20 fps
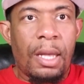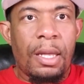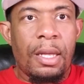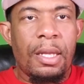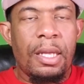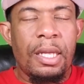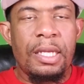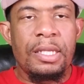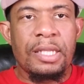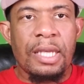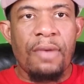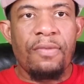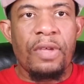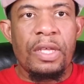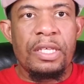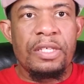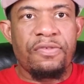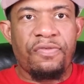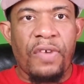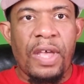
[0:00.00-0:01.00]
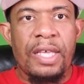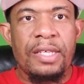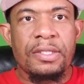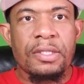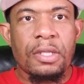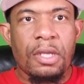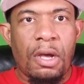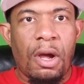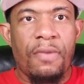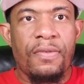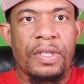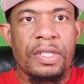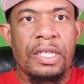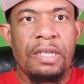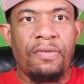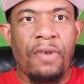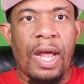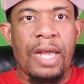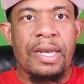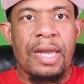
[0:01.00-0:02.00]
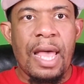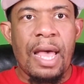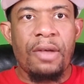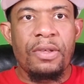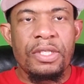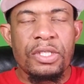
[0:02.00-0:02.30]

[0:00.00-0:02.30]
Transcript: he's faced currently right now.